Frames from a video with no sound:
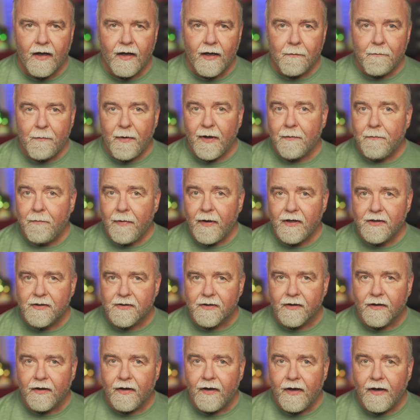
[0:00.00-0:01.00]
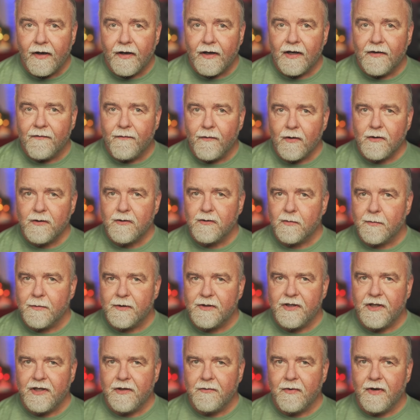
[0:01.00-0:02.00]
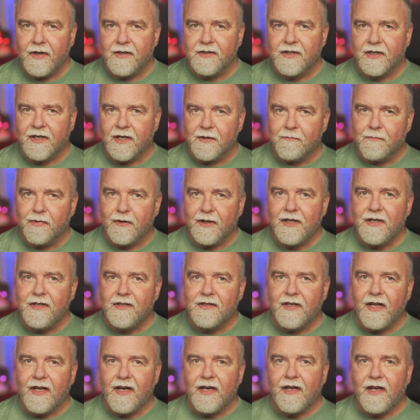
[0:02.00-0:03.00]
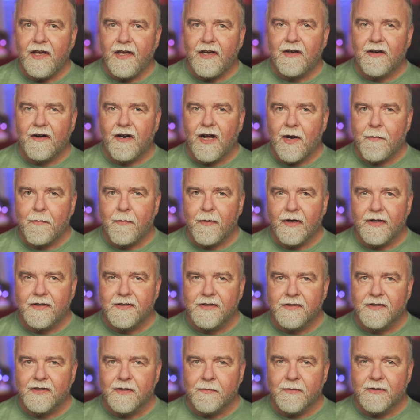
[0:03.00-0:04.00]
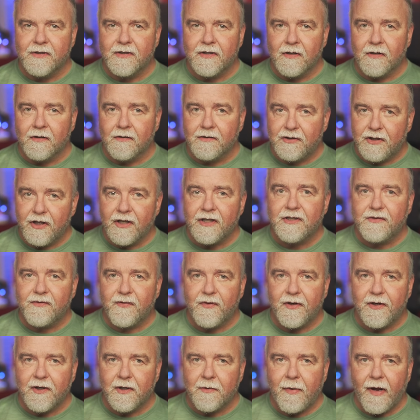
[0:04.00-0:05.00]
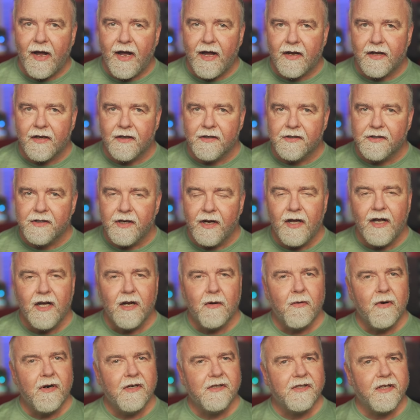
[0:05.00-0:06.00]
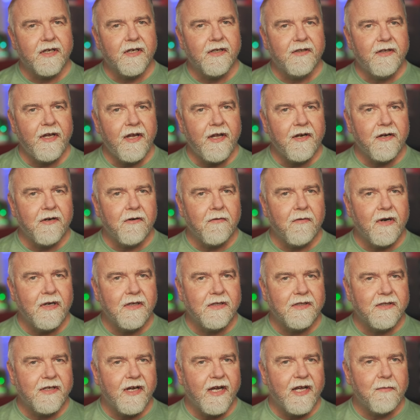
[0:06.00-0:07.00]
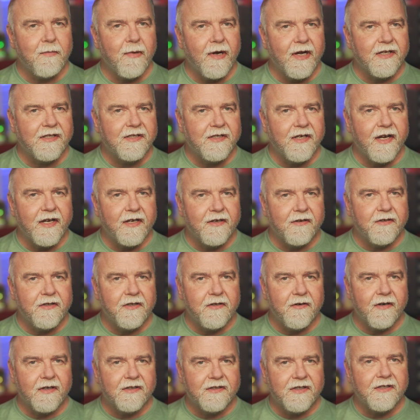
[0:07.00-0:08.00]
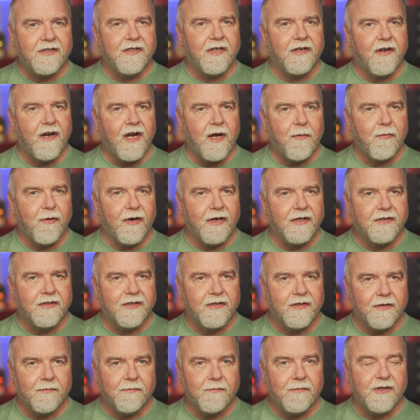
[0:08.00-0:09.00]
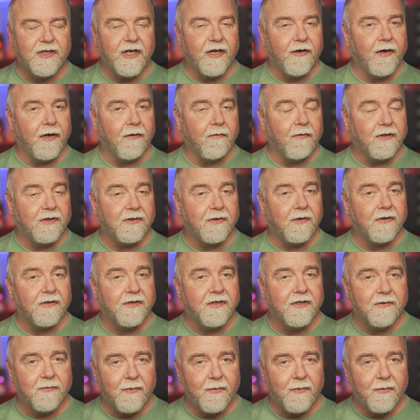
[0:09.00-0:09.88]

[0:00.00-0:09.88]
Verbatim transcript: Big picture, a virtual machine runs a complete dedicated operating system installed just for your package, whereas a container runs side by side on your existing operating system, sharing resources